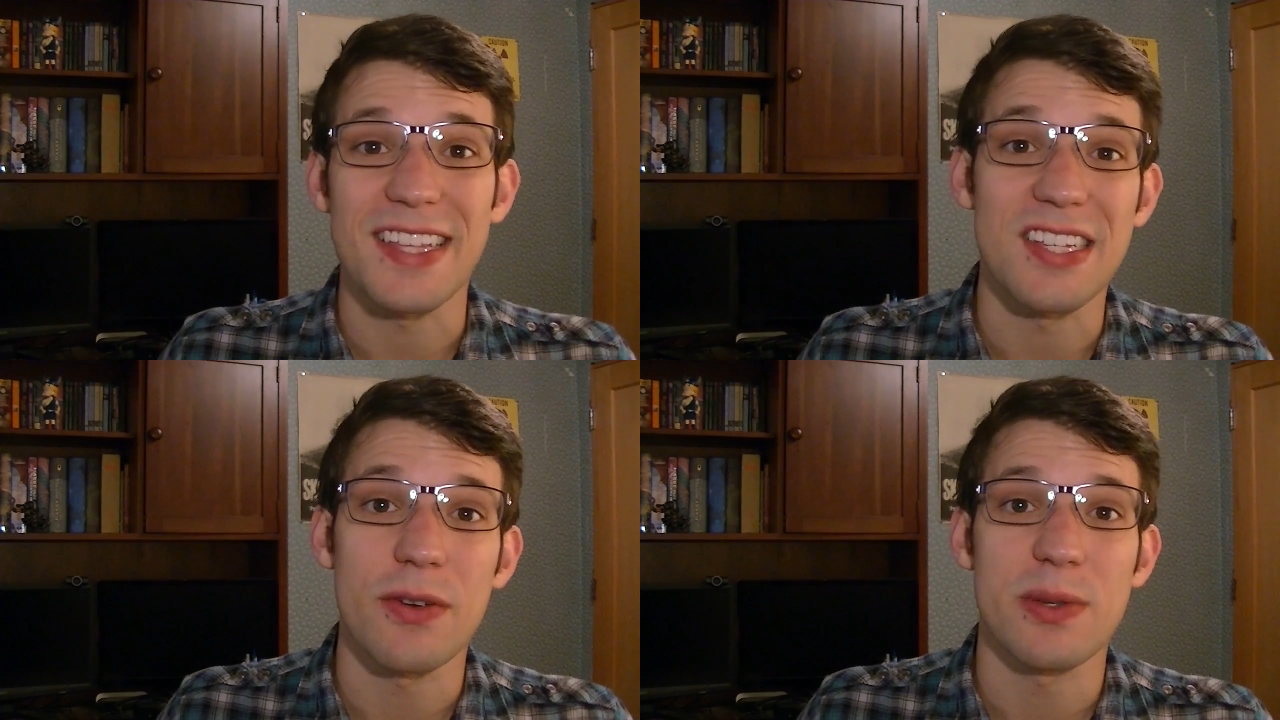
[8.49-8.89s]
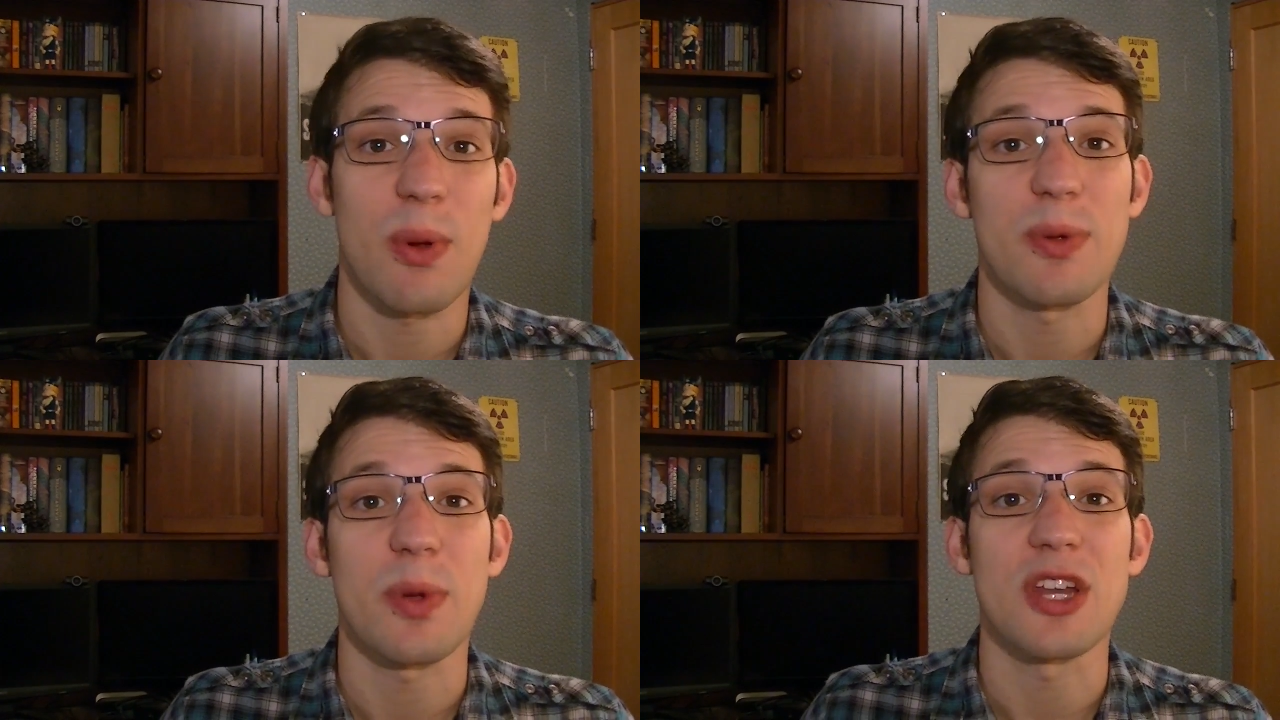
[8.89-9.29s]
the series
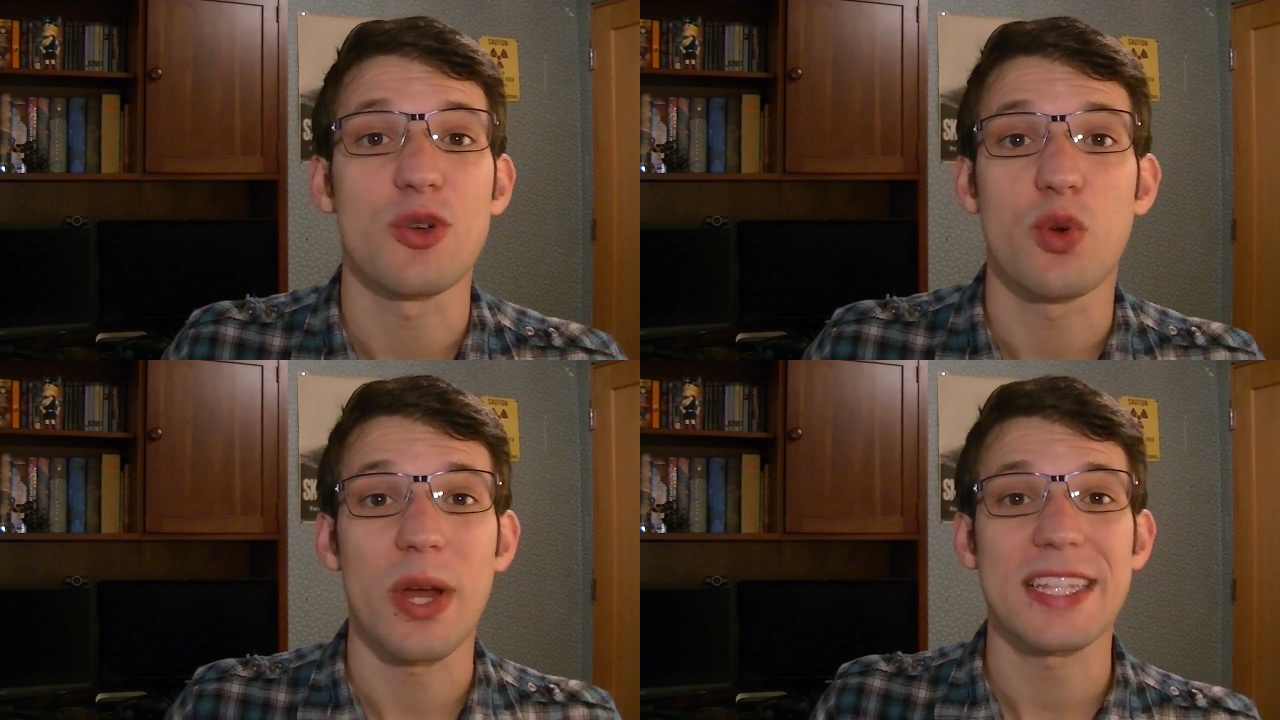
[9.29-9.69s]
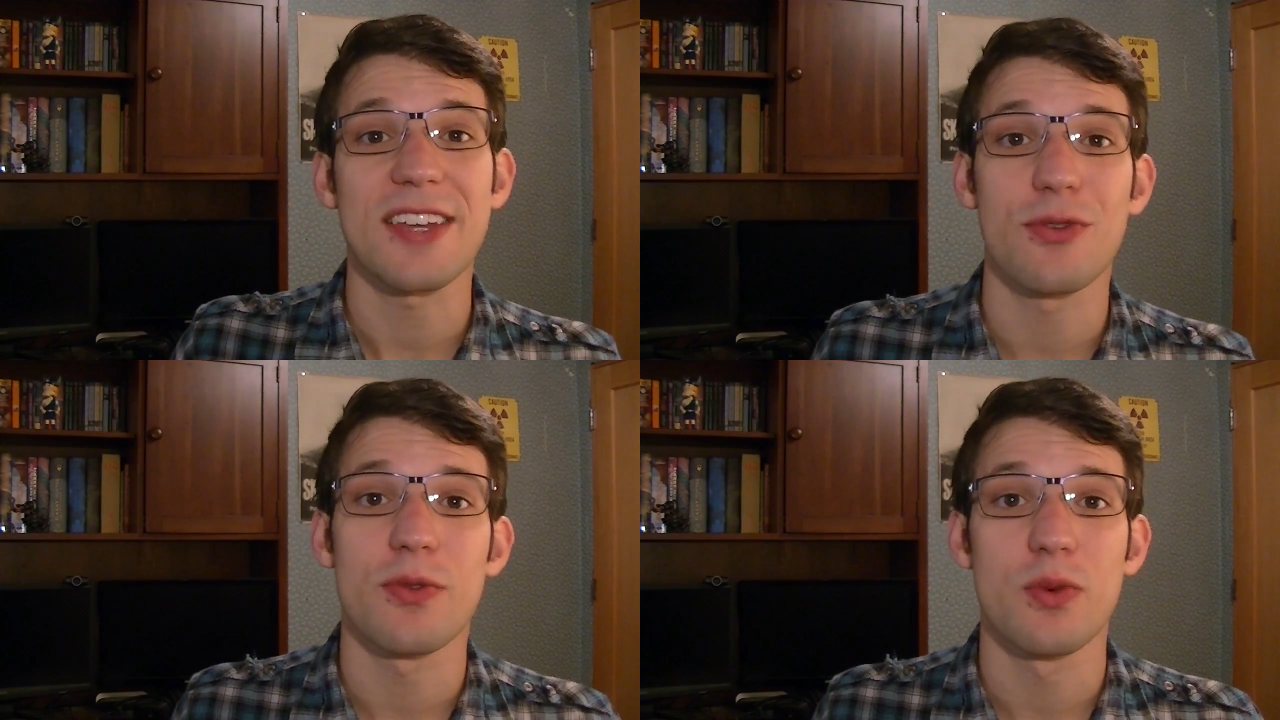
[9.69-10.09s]
where we run you
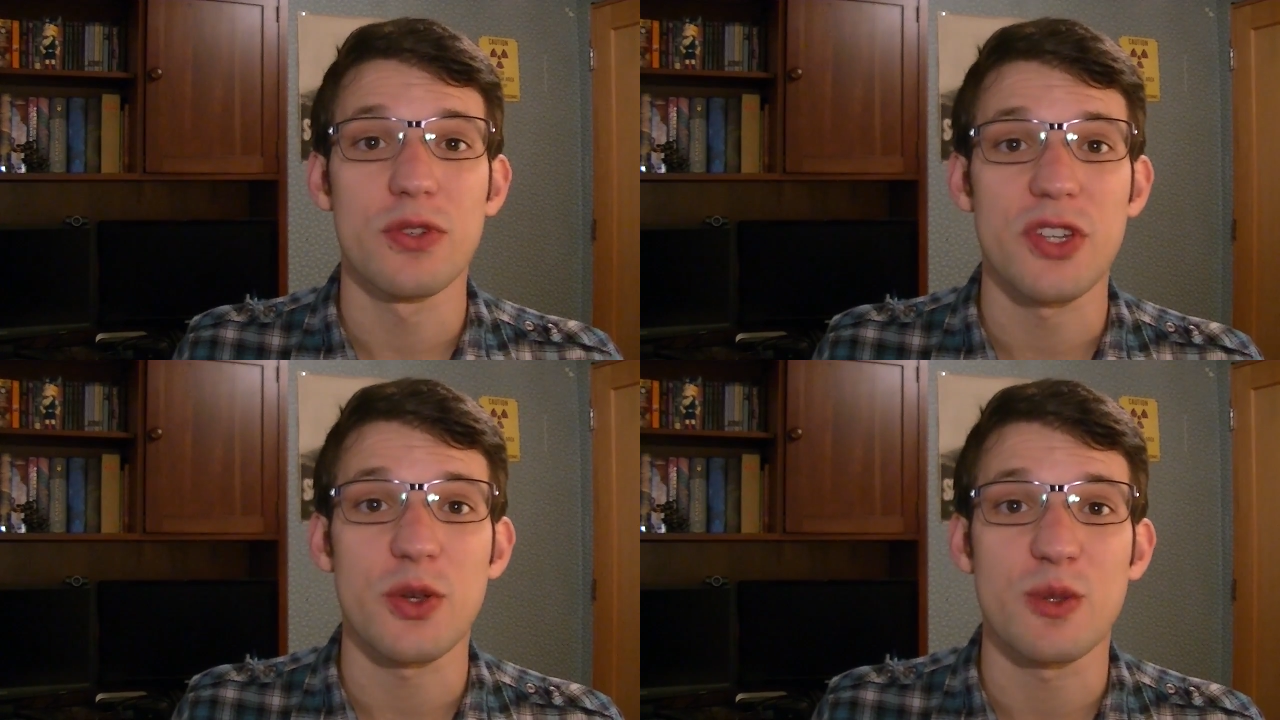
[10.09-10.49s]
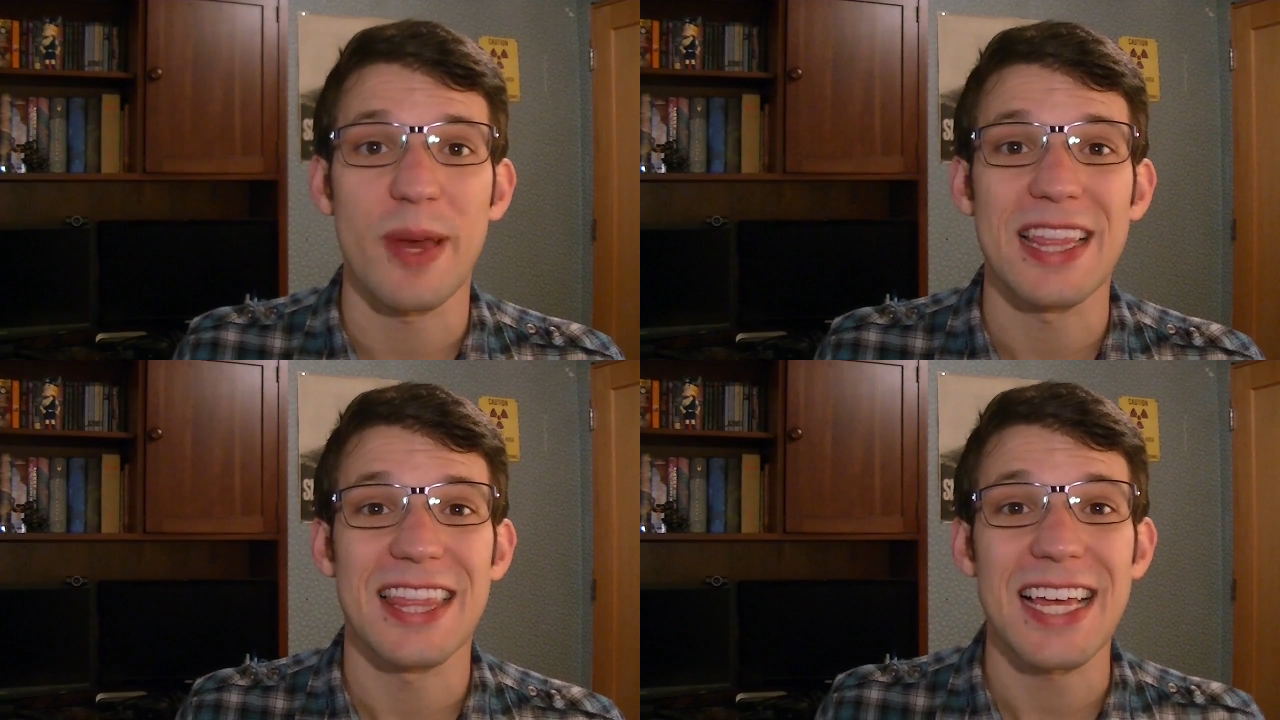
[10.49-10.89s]
quickly through the rules so you spend